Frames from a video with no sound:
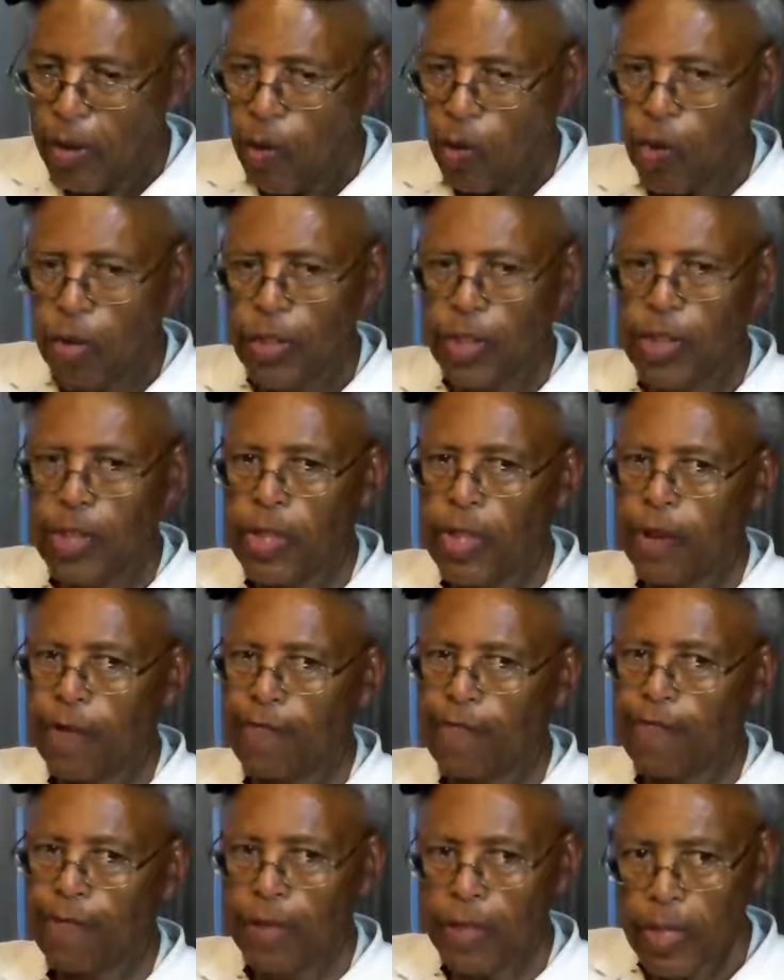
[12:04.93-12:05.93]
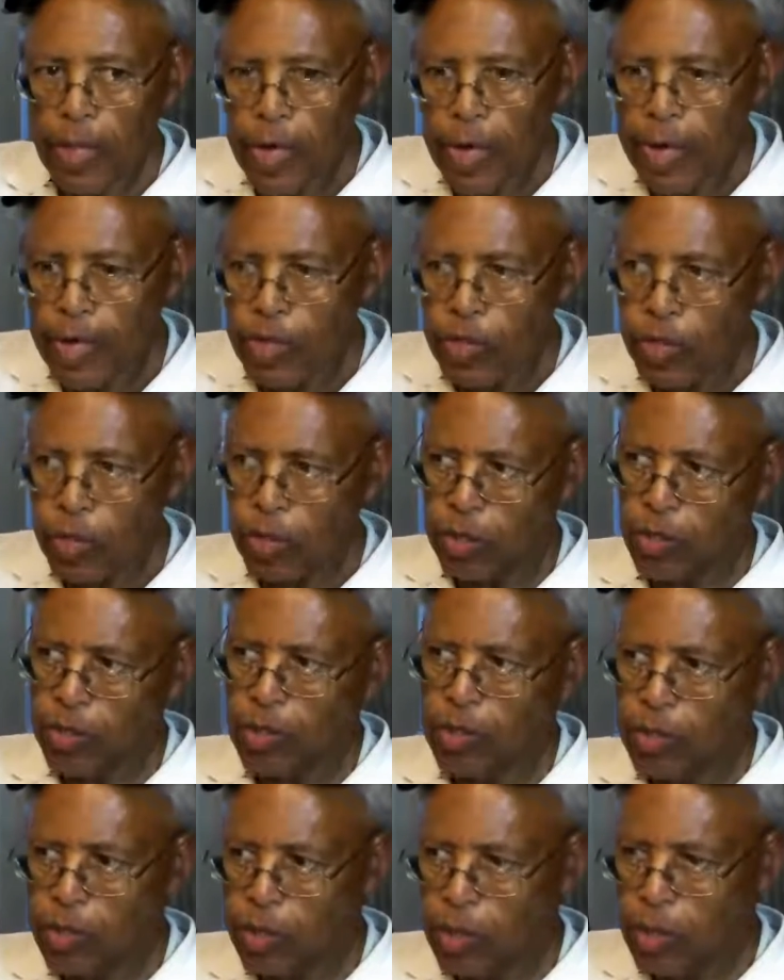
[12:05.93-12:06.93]
whether they're fallen
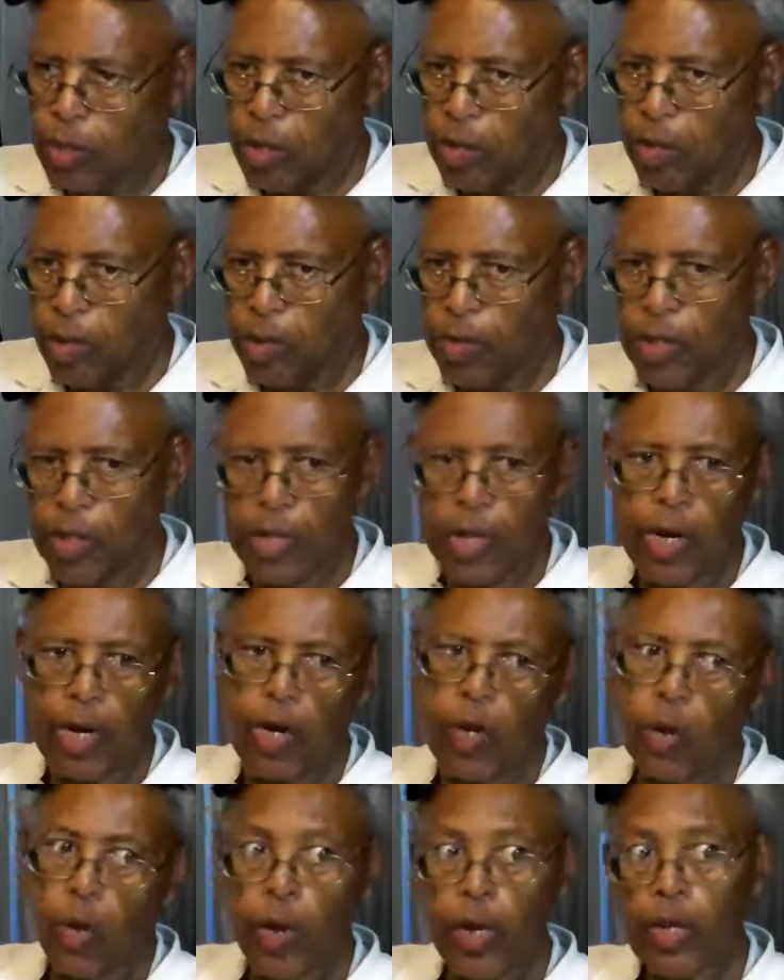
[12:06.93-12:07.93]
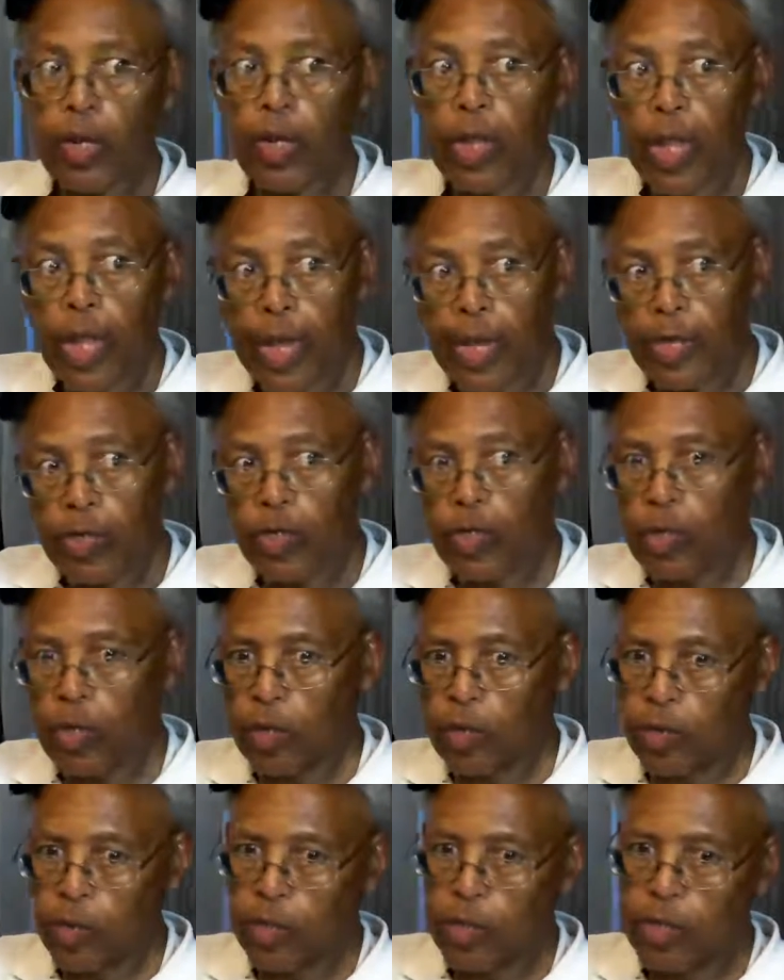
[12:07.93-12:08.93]
angels or whether they're loyal
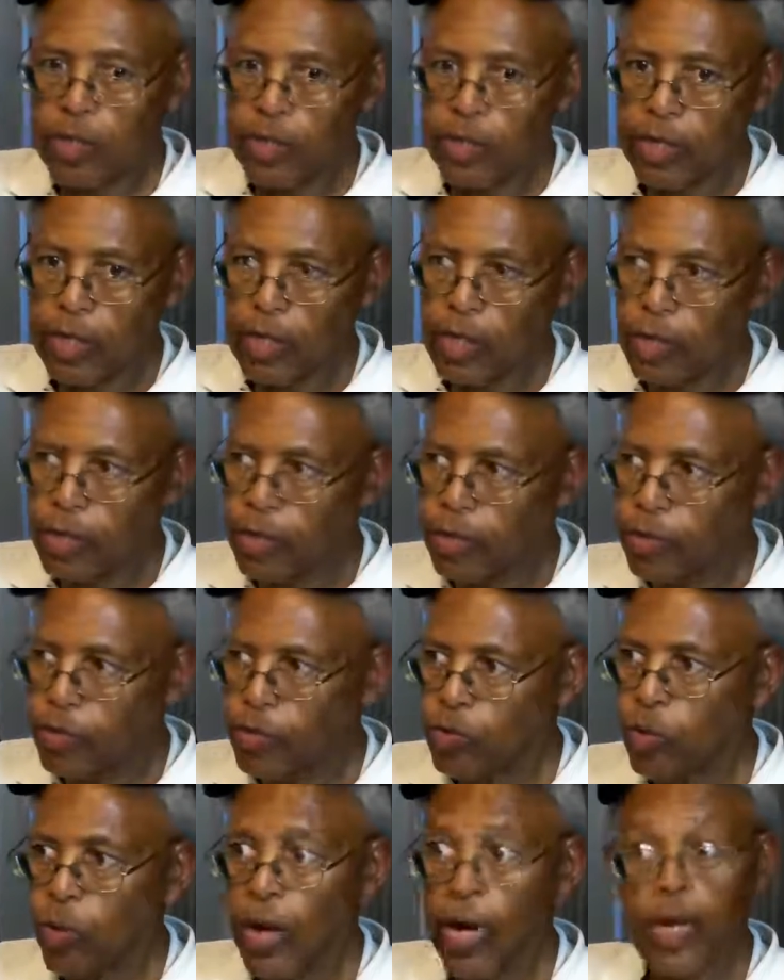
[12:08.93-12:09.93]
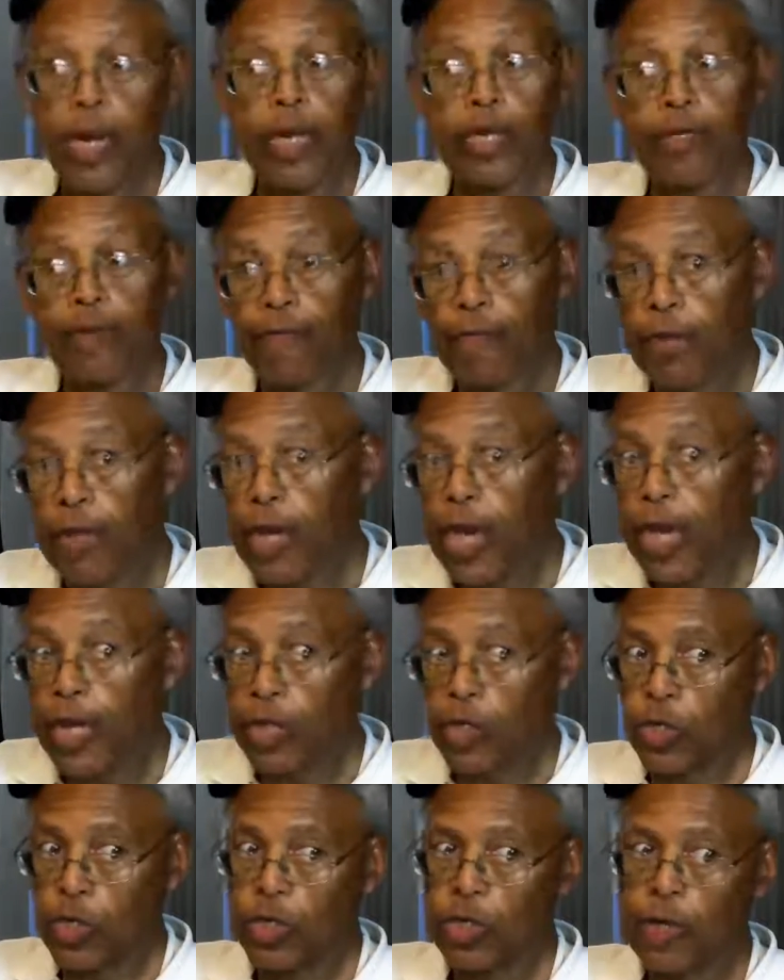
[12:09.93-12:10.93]
angels. This includes
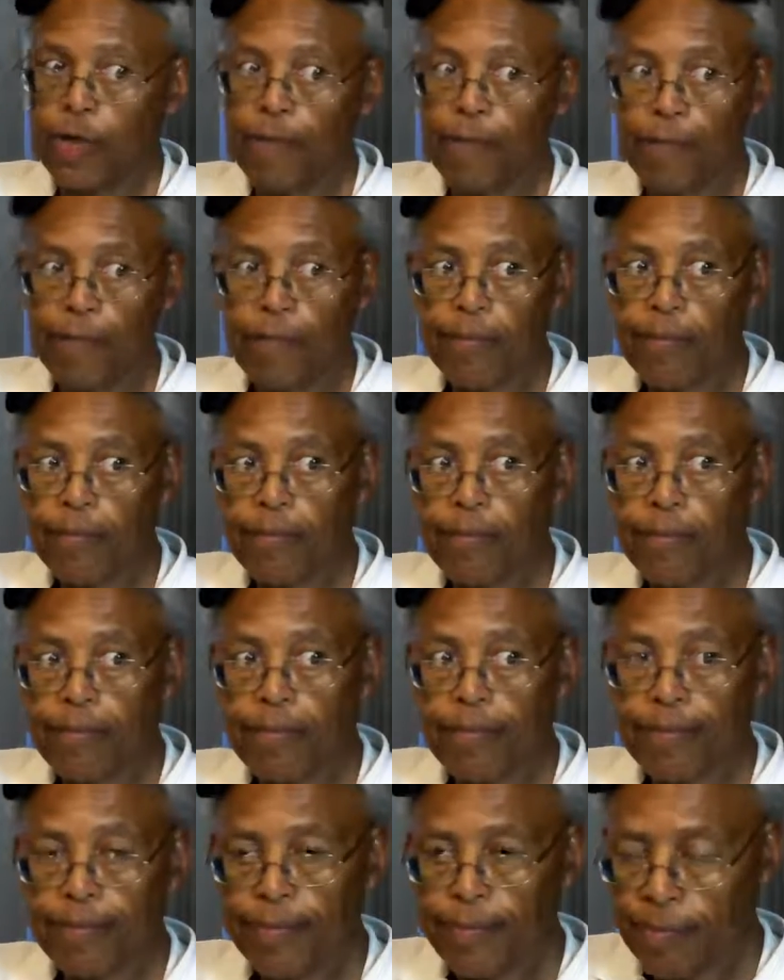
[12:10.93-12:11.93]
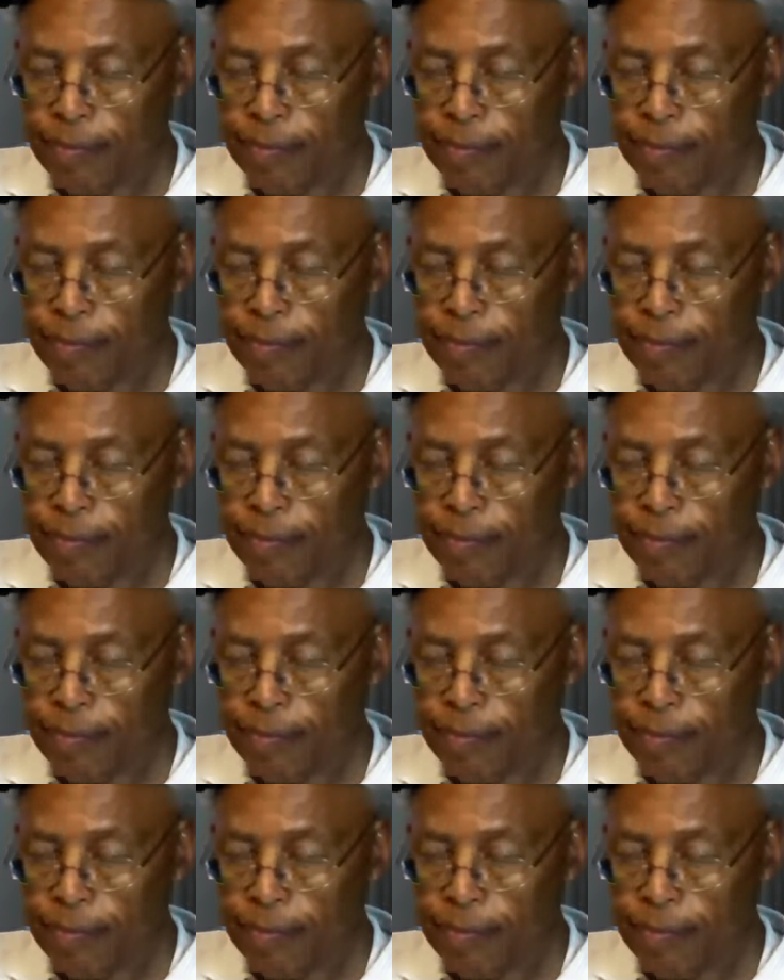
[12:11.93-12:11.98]
YHVH. Interesting.